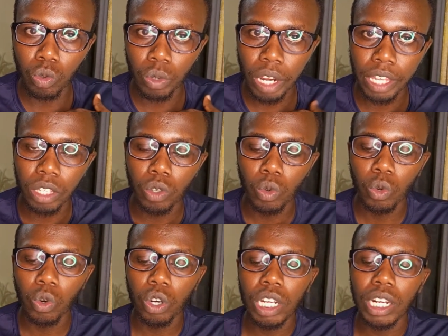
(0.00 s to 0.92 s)
Like,
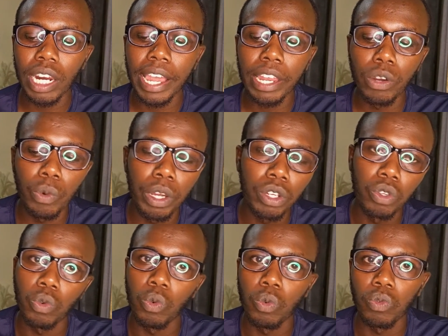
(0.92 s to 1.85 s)
you only write when
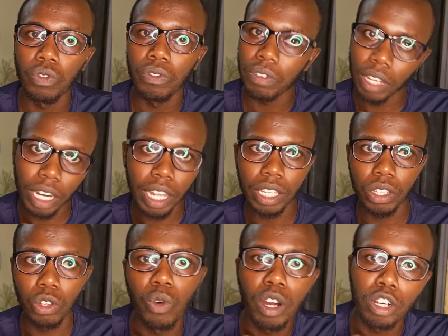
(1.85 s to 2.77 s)
you feel like
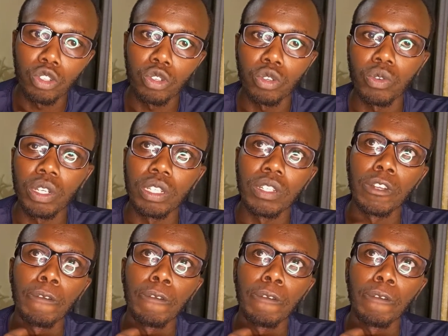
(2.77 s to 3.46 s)
you want to do it.